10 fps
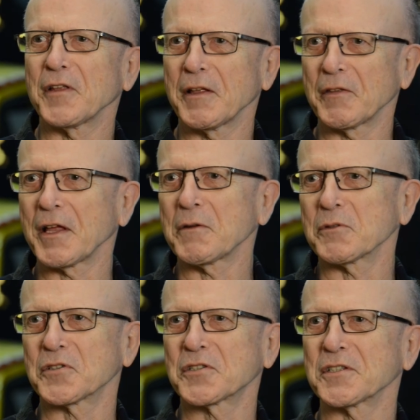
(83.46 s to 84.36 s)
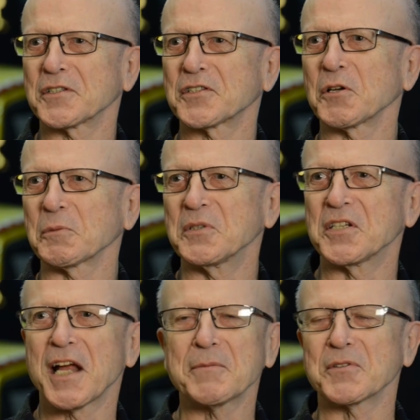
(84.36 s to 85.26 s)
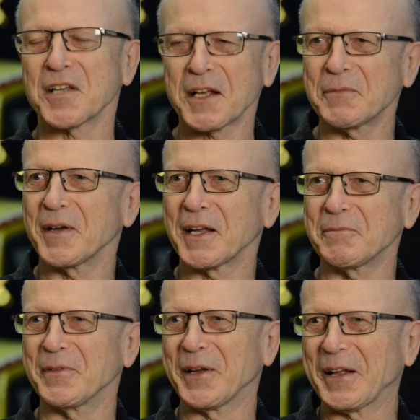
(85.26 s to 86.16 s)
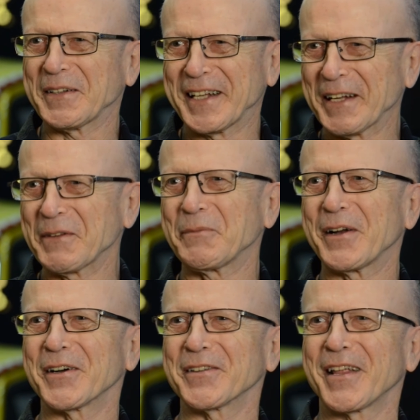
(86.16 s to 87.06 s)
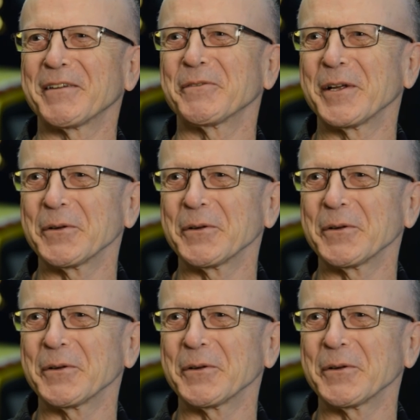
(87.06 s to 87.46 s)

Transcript: If that was silk pajamas, I'd, I'd, I'd get a pair of that right